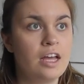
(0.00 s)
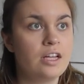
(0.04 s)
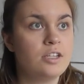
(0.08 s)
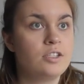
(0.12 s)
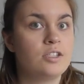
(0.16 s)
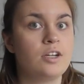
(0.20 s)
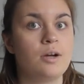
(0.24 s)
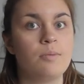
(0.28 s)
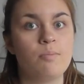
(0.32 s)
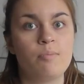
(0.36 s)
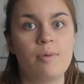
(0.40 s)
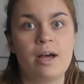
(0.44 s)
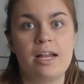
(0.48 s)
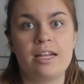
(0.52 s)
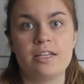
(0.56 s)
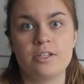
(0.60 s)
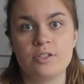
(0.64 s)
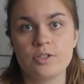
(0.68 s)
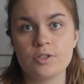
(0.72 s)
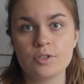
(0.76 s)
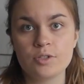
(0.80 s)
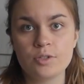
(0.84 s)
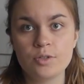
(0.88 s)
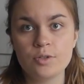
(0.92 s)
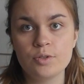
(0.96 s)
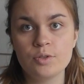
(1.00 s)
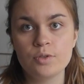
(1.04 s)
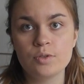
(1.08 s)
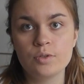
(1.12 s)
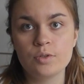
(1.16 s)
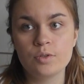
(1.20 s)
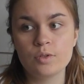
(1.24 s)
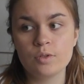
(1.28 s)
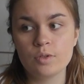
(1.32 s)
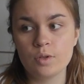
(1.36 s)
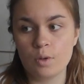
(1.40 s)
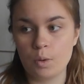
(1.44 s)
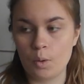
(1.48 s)
done well at
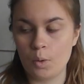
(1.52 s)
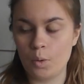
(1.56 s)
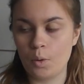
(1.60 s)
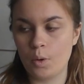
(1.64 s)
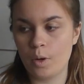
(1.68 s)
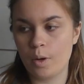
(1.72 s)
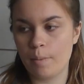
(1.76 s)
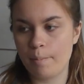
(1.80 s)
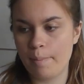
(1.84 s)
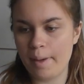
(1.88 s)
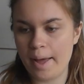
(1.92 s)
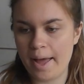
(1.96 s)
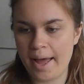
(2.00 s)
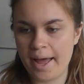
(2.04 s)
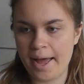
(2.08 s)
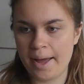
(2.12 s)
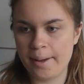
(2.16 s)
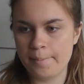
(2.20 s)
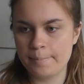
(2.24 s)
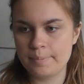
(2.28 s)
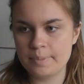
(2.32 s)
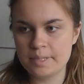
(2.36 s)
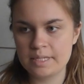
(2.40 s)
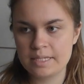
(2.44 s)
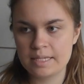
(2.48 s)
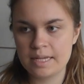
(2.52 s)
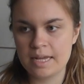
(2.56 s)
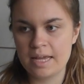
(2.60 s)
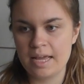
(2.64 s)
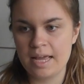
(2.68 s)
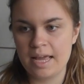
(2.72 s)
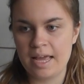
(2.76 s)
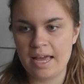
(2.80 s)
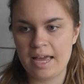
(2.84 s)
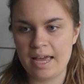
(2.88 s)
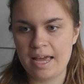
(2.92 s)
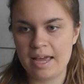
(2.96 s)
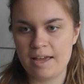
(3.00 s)
school, or perhaps
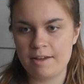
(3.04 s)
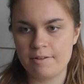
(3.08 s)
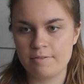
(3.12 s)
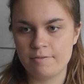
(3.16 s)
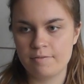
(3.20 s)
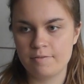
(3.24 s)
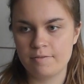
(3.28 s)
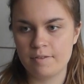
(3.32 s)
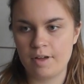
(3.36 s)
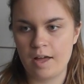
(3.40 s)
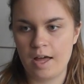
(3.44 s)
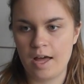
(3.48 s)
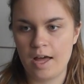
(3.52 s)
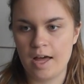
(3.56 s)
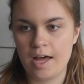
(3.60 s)
if